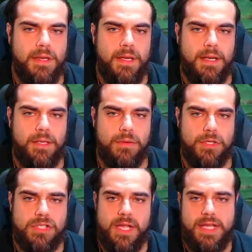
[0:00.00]
And it
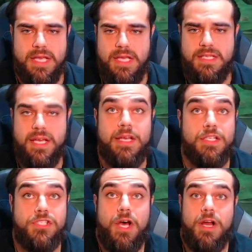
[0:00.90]
looks like he did a
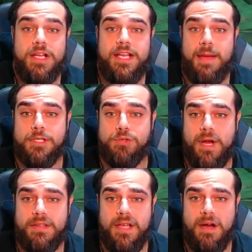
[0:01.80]
ton of damage
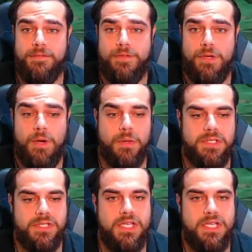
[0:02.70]
right there, if you notice.